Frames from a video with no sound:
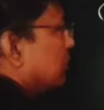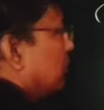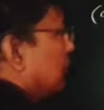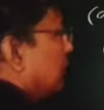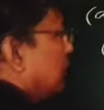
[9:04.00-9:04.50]

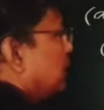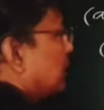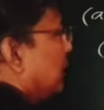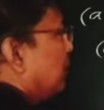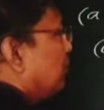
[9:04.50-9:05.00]
That is
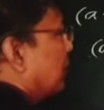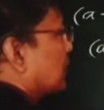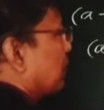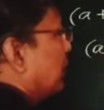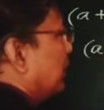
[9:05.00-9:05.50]
a plus
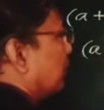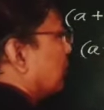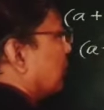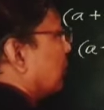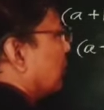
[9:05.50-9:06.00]
b
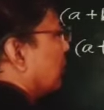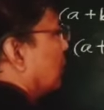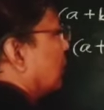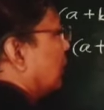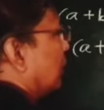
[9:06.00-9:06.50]

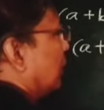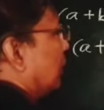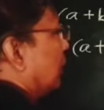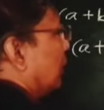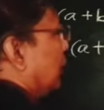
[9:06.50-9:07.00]

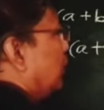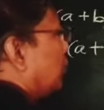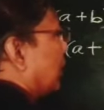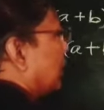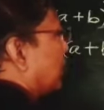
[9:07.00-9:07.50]
into
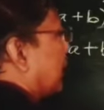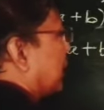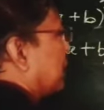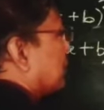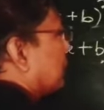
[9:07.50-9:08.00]
another
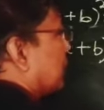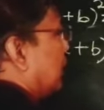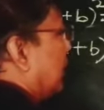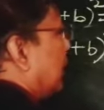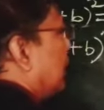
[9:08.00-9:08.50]
bracket
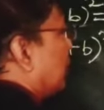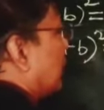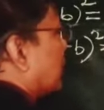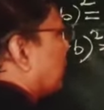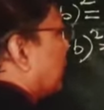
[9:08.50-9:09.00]
a
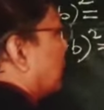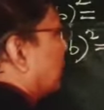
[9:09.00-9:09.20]
plus b.